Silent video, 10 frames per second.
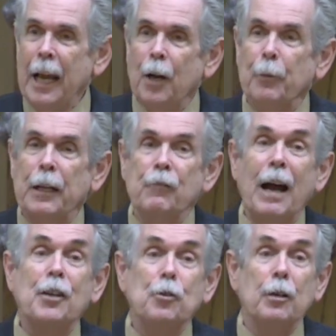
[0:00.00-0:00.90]
and we
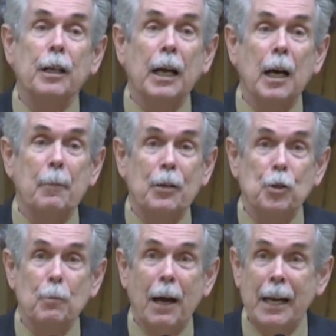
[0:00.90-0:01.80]
invite you to come as
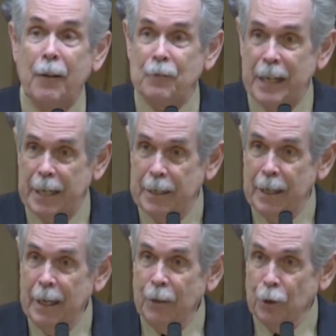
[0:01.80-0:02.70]
you might have need
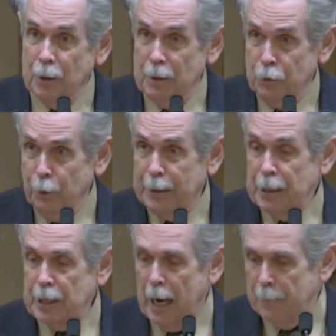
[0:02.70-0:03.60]
during the, during the
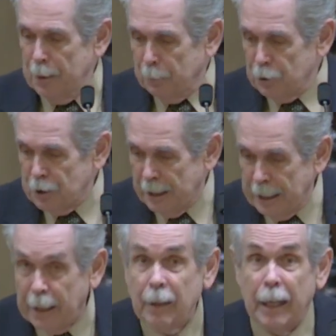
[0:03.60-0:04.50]
time that we're
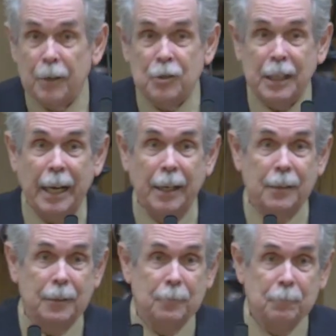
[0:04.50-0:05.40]
singing. Let us stand.